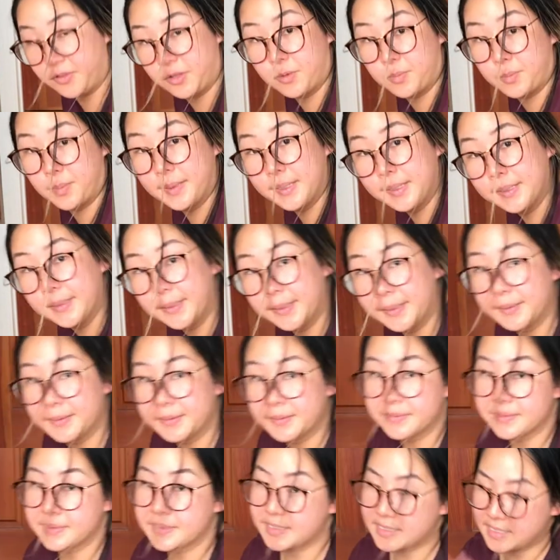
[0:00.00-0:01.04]
your
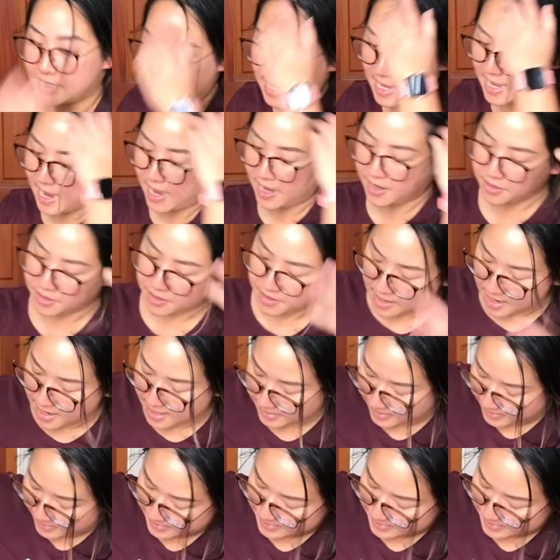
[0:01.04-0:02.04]
pillows. And I like